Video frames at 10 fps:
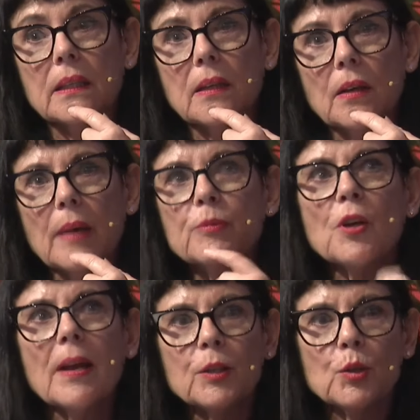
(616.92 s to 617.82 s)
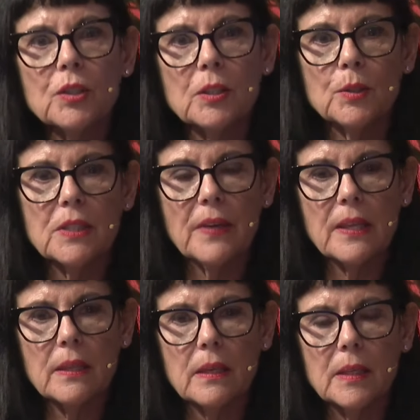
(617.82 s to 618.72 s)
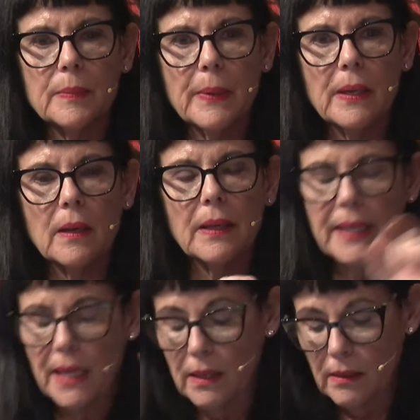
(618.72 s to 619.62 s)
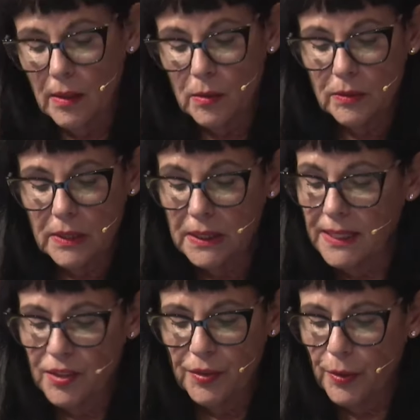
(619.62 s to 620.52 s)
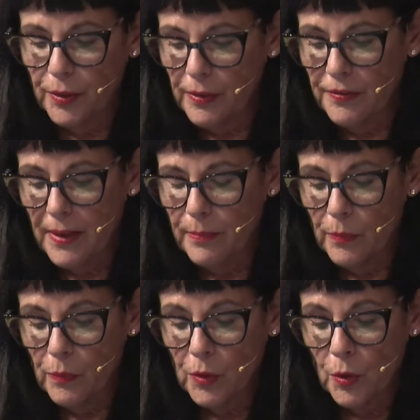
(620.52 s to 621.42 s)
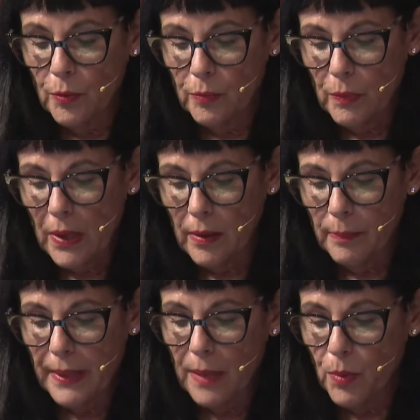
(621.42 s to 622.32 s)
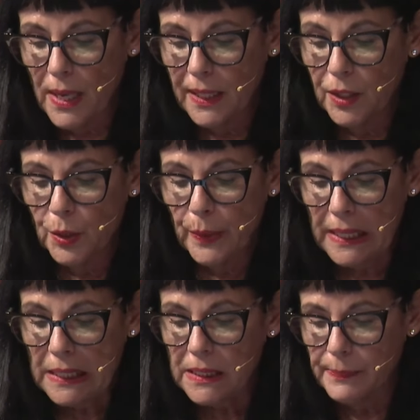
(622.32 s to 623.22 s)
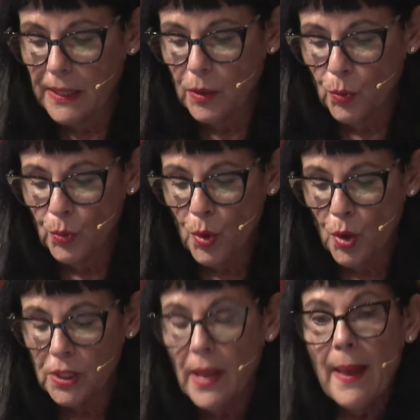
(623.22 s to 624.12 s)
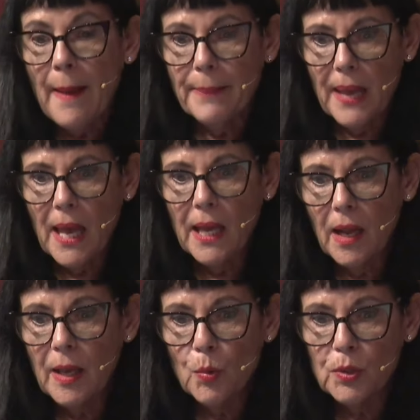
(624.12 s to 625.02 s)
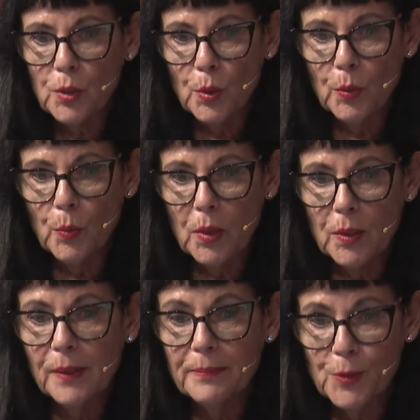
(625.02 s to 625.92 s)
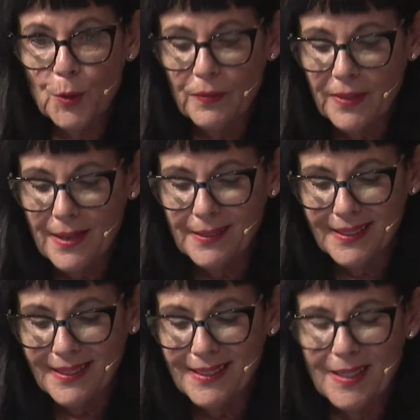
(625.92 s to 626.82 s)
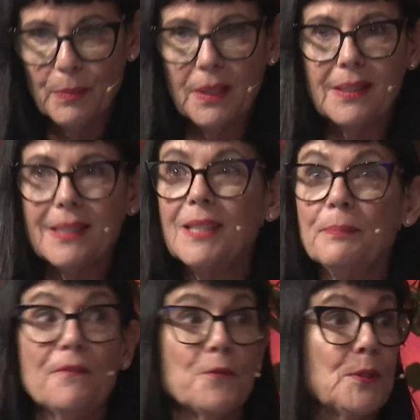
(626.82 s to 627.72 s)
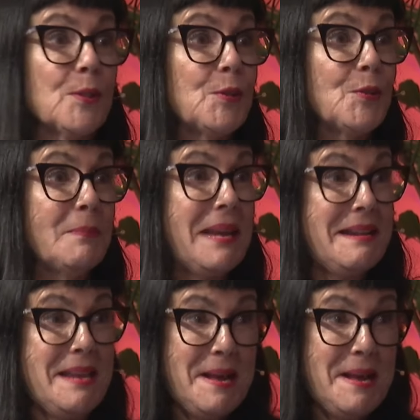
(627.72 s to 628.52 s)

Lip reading: I'm trying not to lose faith in it, but I don't know if I'm, barbed wire canoeing it, or not. But I also want to observe that sexism existed before social media.